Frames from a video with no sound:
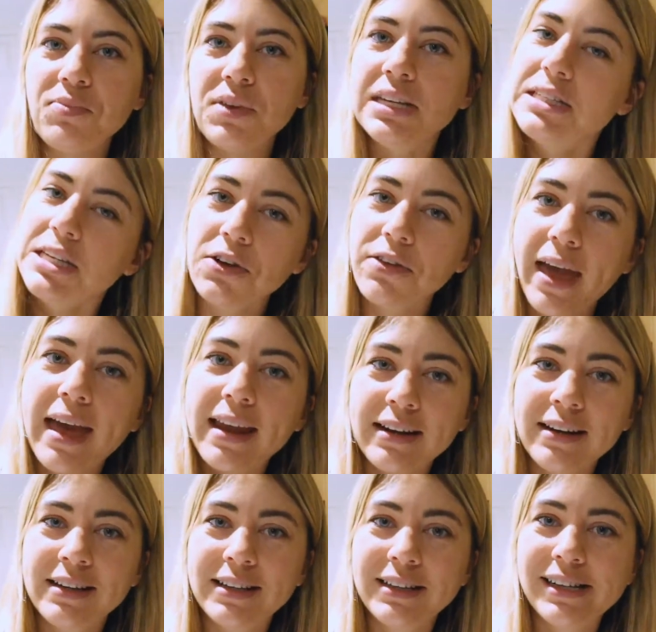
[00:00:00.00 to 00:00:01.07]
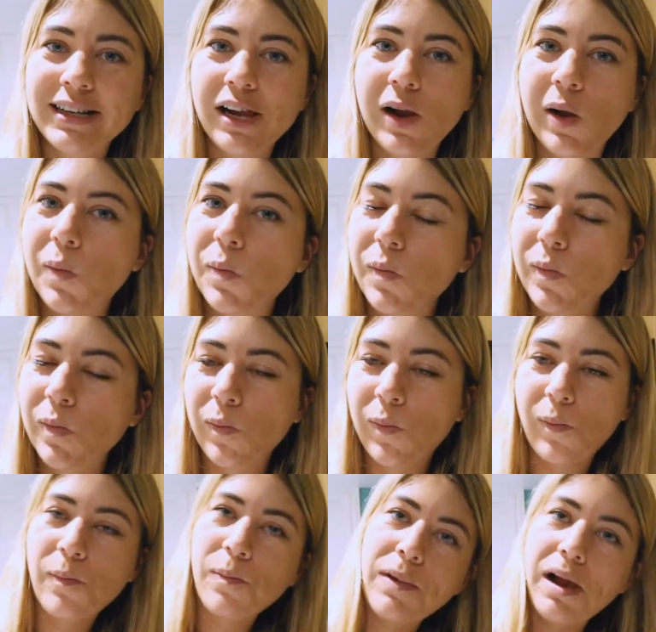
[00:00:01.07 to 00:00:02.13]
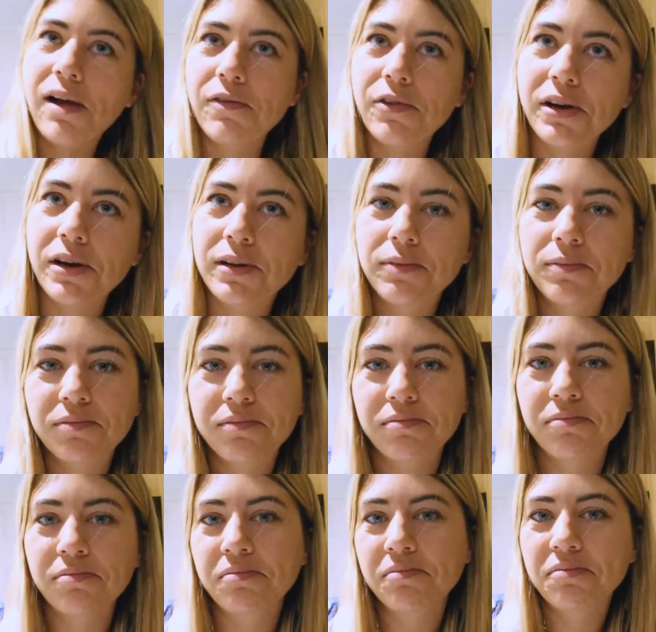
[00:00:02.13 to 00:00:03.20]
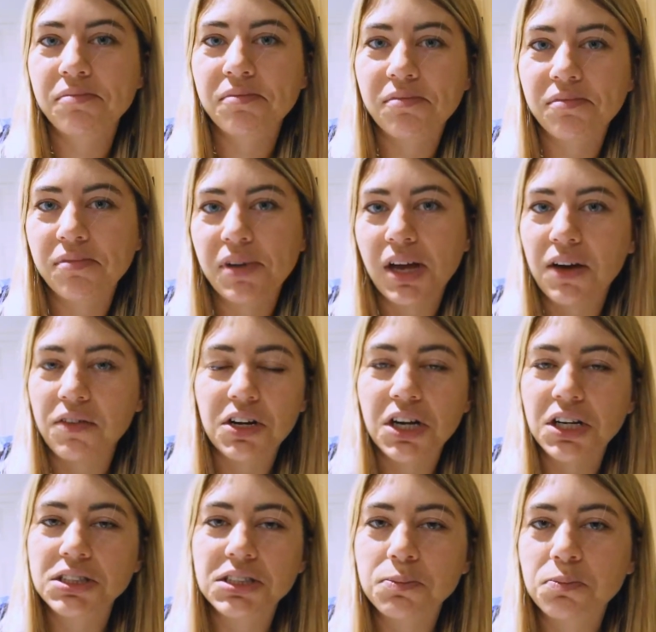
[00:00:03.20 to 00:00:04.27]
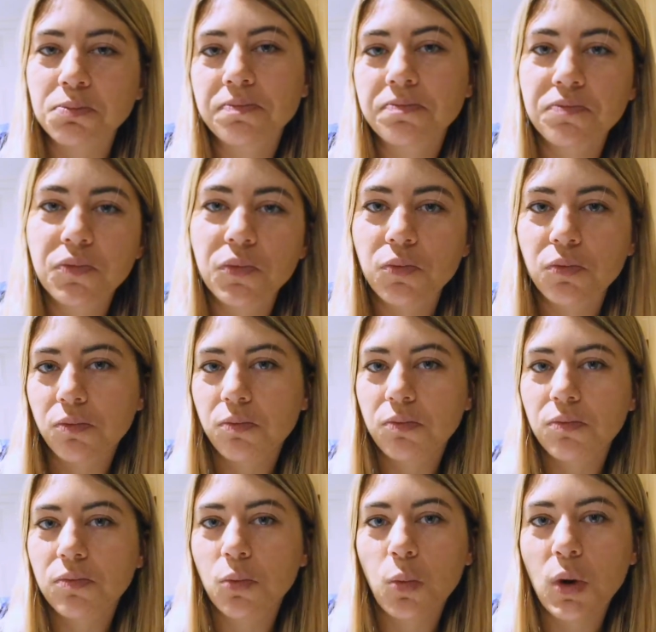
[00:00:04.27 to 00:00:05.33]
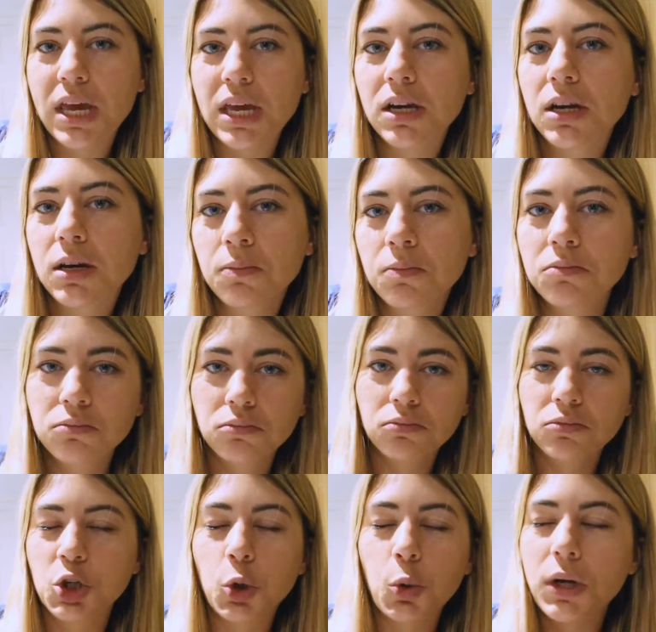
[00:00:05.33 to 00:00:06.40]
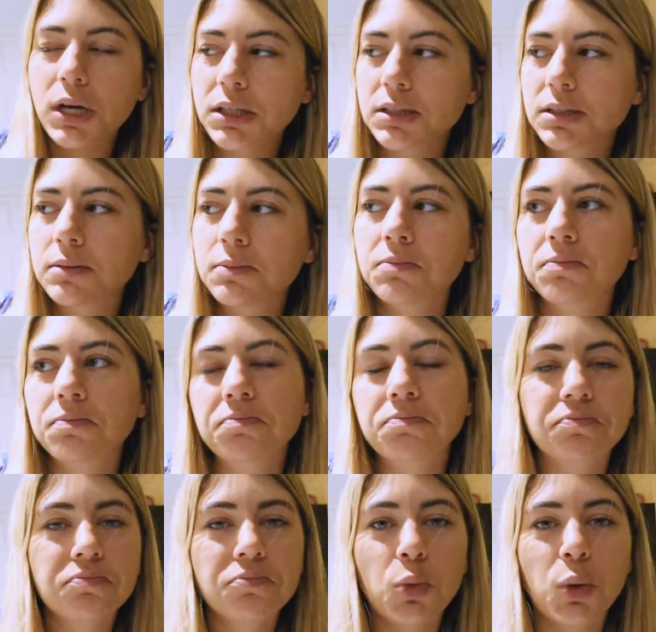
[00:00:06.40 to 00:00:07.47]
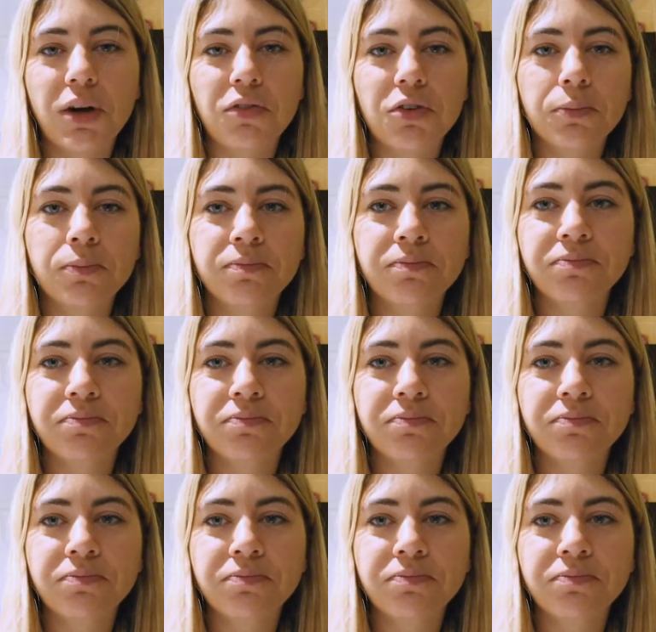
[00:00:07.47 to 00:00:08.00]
Until then, have an awesome week, 2 weeks, whatever.